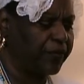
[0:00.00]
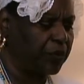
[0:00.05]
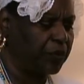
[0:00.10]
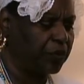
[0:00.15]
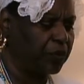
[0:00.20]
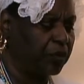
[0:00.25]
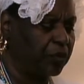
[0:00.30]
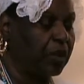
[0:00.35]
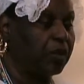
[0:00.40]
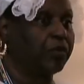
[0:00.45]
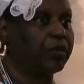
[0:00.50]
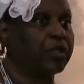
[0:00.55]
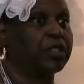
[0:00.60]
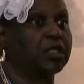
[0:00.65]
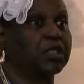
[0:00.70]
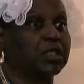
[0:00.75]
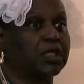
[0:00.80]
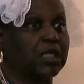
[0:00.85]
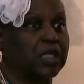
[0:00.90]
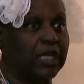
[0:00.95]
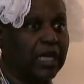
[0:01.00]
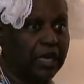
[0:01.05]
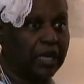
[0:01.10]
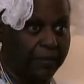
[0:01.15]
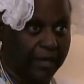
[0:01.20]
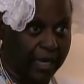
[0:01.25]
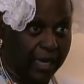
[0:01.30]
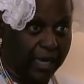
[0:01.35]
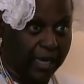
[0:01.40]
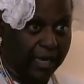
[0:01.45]
Fun, which is the
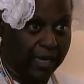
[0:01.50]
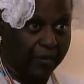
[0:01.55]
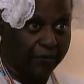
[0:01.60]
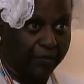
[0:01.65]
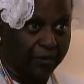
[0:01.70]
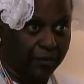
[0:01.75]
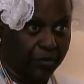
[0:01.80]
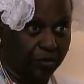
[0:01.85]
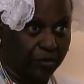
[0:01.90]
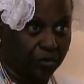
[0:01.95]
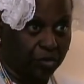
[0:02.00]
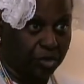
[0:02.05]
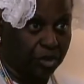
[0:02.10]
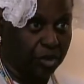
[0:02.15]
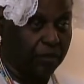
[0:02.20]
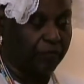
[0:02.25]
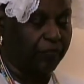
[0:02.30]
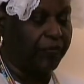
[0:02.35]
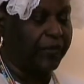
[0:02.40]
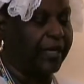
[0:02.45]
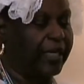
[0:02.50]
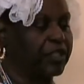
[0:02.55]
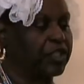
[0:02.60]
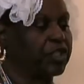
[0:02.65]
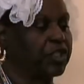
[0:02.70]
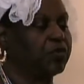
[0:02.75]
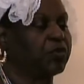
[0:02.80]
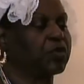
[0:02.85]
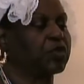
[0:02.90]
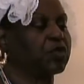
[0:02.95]
name I have in Ocha. And
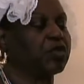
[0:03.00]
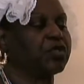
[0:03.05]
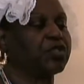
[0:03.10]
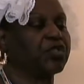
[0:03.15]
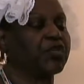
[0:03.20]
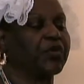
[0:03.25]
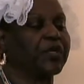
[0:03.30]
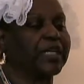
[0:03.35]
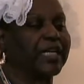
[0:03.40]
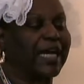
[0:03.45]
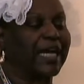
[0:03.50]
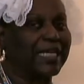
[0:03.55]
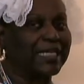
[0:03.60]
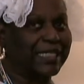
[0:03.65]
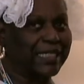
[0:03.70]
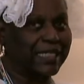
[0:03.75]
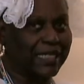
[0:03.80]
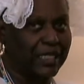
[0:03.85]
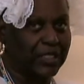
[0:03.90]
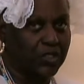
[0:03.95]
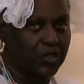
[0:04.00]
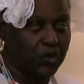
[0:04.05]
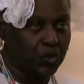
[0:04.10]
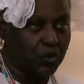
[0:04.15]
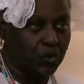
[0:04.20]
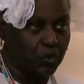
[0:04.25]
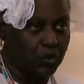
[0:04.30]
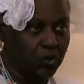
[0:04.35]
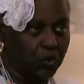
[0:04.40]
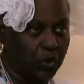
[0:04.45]
she was also an Ase
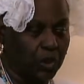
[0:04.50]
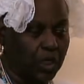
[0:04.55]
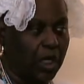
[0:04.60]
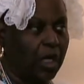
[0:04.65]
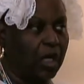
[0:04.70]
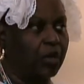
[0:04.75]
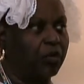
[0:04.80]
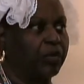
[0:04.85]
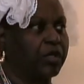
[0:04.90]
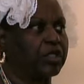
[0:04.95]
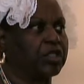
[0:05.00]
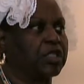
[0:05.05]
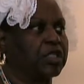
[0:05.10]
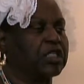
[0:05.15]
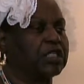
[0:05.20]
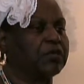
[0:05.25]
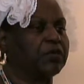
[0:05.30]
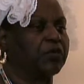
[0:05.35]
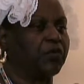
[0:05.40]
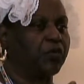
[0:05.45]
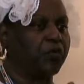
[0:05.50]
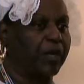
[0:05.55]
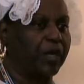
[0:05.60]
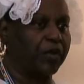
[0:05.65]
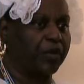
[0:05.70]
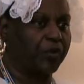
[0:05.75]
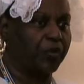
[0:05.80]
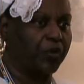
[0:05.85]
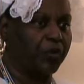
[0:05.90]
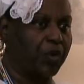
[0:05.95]
Soon, which is
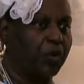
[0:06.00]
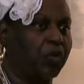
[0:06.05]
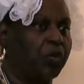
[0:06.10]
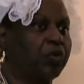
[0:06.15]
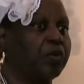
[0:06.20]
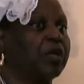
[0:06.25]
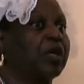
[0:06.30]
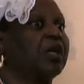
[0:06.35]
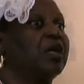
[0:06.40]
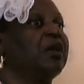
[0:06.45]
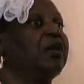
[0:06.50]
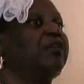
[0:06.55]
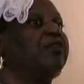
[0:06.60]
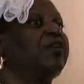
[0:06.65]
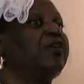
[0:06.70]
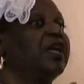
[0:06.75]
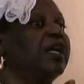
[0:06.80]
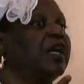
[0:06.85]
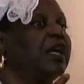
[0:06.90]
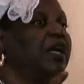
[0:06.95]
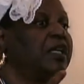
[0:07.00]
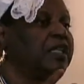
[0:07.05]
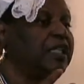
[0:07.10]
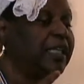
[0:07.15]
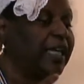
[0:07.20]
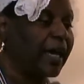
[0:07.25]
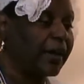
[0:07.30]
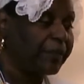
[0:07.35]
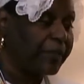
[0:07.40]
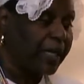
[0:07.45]
what the road of
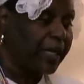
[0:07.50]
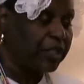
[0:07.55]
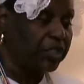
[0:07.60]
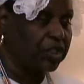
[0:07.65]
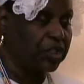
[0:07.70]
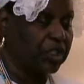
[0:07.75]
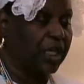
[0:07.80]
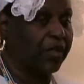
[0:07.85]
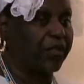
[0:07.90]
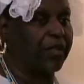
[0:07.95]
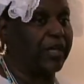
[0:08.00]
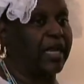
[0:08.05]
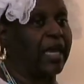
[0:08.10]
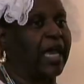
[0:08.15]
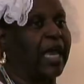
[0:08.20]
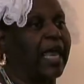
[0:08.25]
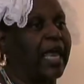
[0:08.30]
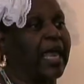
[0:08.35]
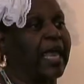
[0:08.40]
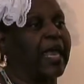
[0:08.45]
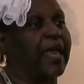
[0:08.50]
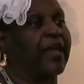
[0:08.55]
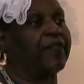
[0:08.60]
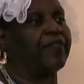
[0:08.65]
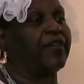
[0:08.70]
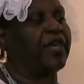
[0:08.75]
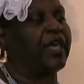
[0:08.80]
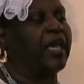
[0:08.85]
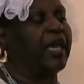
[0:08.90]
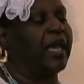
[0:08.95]
Yemanja that I have.
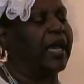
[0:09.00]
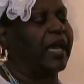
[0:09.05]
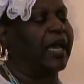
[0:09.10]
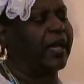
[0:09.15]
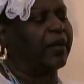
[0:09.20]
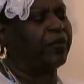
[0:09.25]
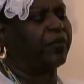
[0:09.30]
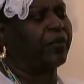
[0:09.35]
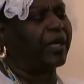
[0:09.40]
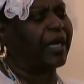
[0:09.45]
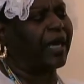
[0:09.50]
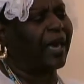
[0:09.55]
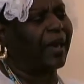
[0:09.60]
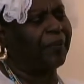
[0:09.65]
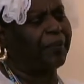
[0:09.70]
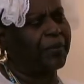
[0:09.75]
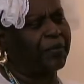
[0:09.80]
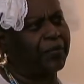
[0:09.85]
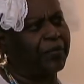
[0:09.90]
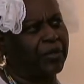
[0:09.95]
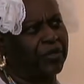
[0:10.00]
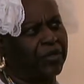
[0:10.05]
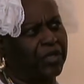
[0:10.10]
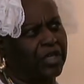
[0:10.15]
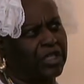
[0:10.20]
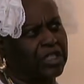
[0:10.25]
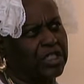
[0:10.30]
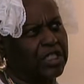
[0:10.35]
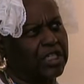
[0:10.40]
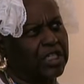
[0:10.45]
And what happened with
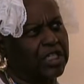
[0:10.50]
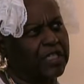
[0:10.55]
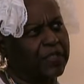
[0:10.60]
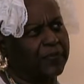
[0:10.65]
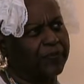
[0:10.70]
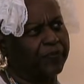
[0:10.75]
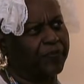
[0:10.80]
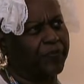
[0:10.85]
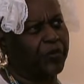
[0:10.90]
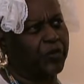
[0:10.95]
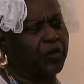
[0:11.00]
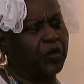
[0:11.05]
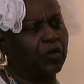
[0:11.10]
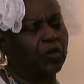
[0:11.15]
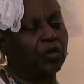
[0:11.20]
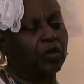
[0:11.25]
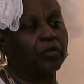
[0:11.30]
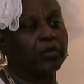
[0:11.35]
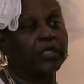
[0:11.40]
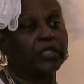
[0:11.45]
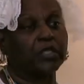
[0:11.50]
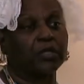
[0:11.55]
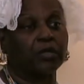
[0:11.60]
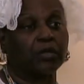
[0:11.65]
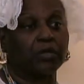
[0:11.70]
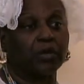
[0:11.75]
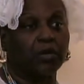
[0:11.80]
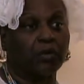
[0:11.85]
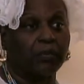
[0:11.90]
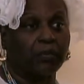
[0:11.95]
this is you could always
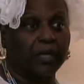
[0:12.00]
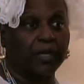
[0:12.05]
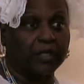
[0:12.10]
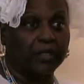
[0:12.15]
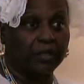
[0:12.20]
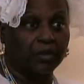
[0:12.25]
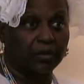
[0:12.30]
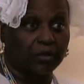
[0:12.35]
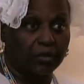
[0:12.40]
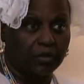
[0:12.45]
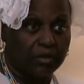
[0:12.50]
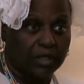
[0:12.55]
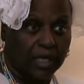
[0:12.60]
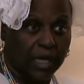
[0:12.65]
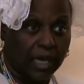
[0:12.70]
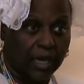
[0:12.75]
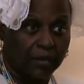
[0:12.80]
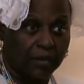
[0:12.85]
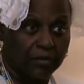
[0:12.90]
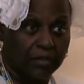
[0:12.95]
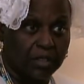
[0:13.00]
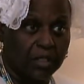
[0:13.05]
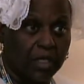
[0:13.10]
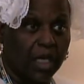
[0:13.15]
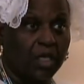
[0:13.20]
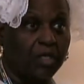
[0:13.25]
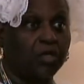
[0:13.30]
go to Obanyoko's house.